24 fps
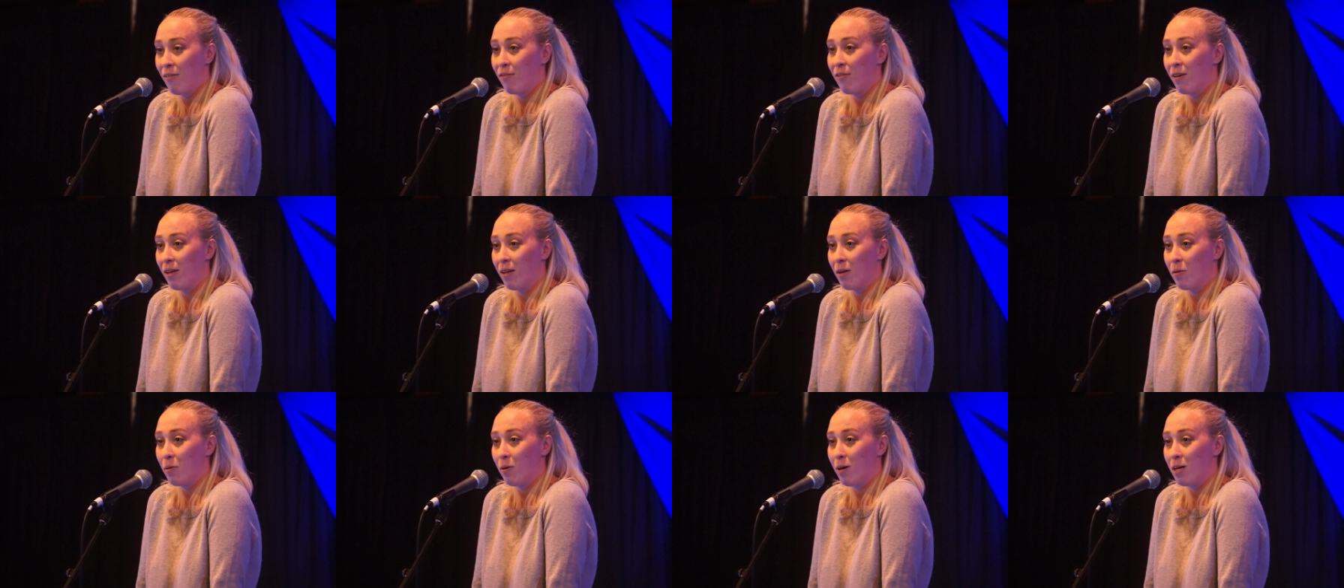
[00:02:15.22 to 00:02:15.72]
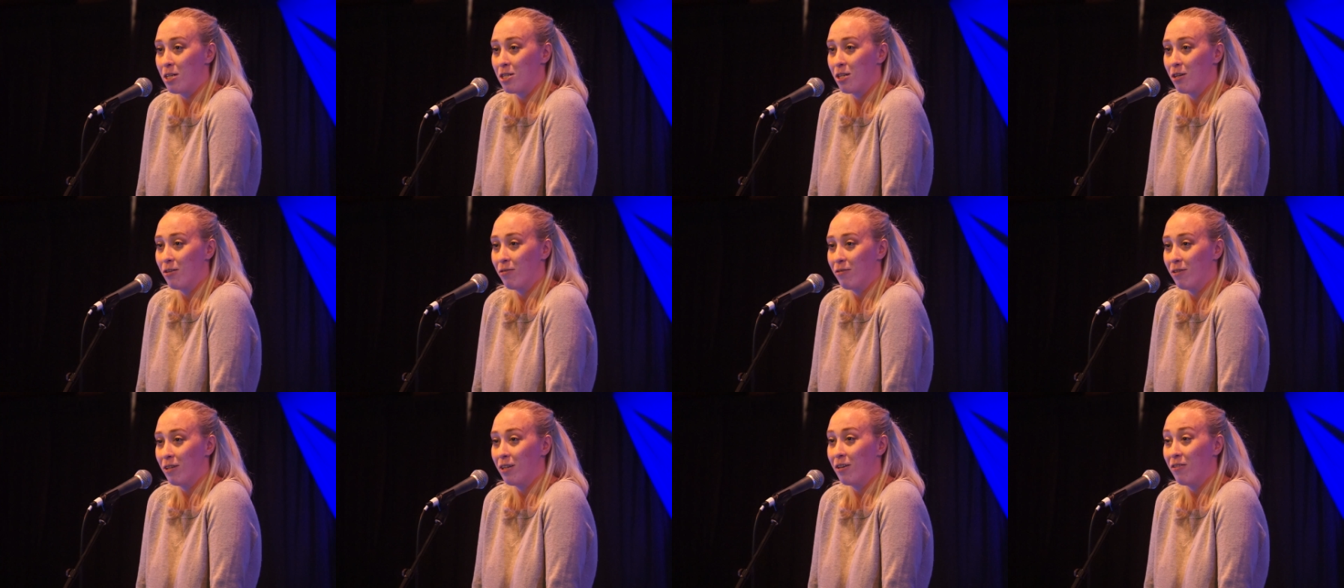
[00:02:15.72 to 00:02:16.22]
Feel it wash
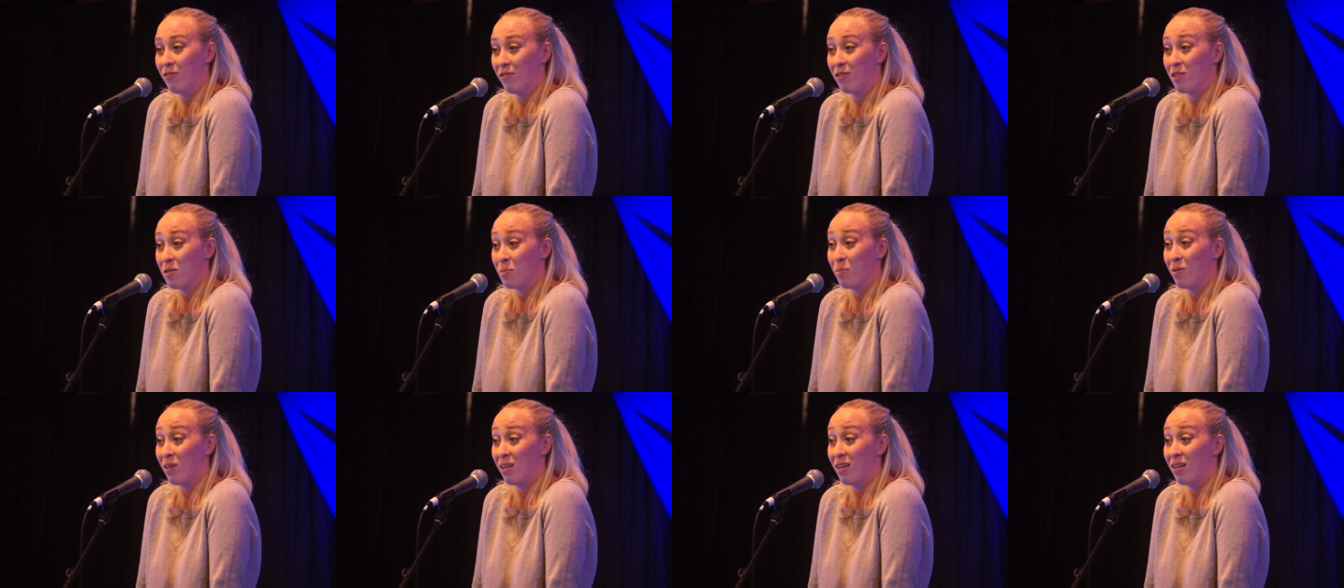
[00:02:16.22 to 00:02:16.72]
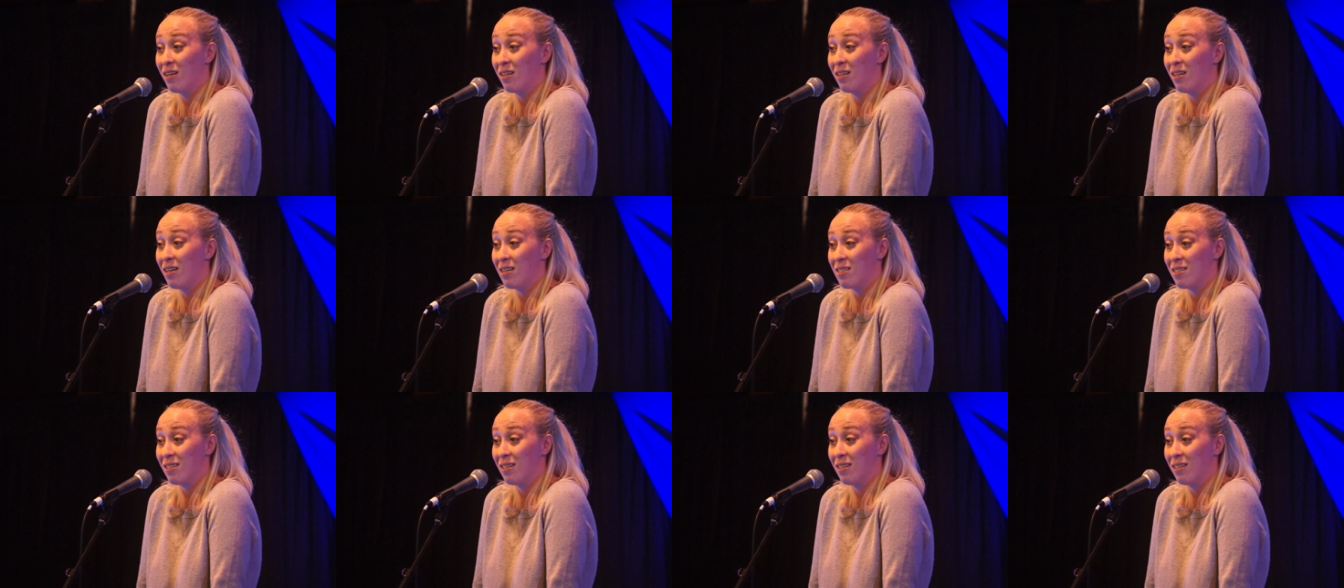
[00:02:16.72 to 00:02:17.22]
over you. It feels pretty good,
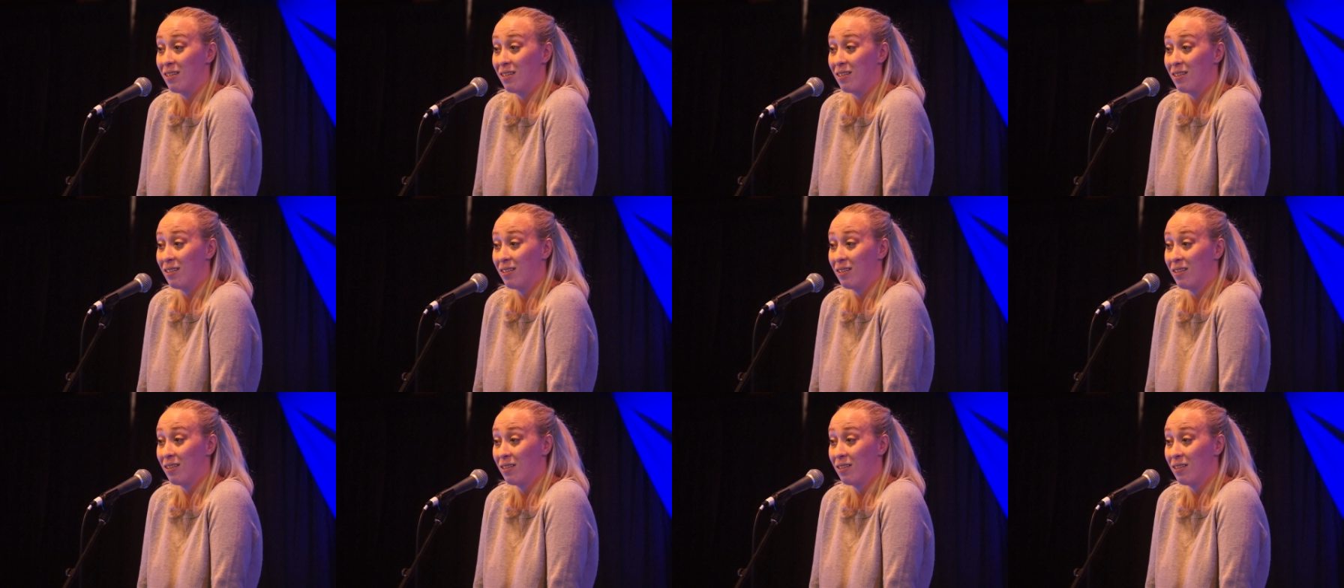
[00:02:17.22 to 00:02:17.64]
doesn't it?